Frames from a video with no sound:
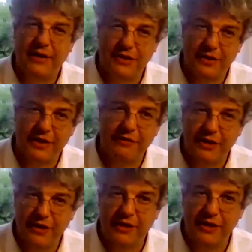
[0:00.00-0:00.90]
And South
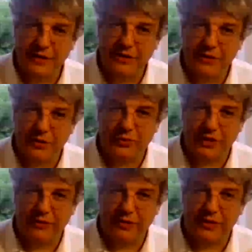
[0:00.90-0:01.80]
Africa initially
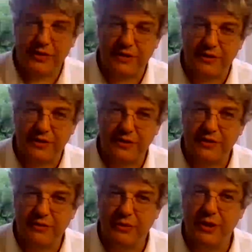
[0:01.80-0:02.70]
was one of those
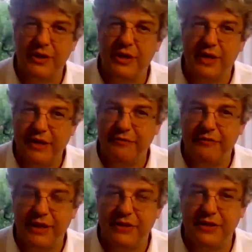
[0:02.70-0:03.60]
countries. We did
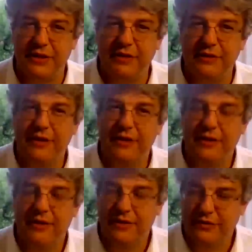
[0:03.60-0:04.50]
enough testing
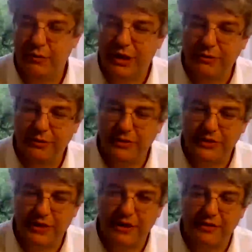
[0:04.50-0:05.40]
to be
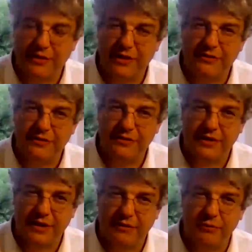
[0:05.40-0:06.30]
able to say that,
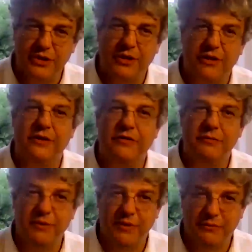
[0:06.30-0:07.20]
you know, the
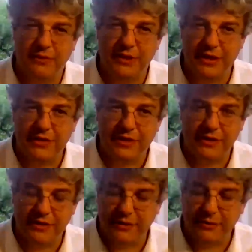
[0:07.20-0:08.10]
majority of people that we're
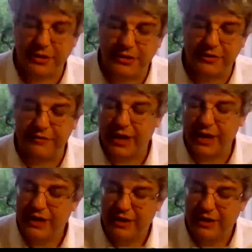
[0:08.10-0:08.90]
testing are not positive.